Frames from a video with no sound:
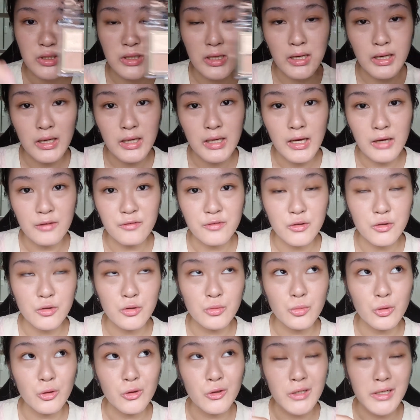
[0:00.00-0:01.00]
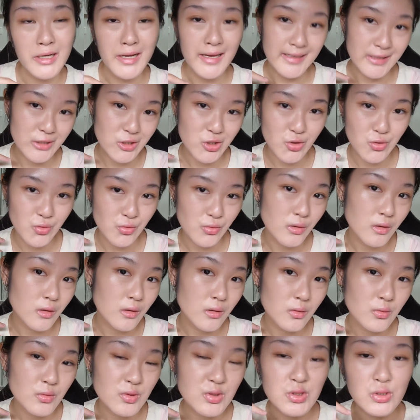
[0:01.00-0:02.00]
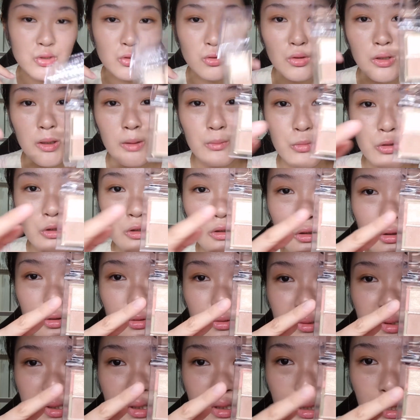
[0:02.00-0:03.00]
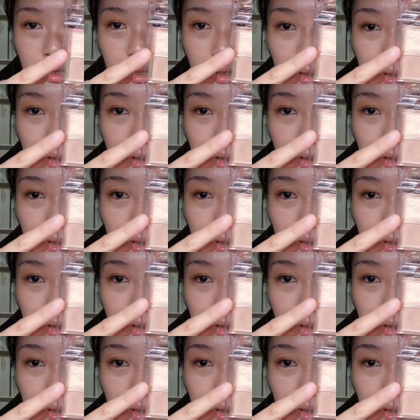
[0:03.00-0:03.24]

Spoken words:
today I feel more natural, so I'm gonna use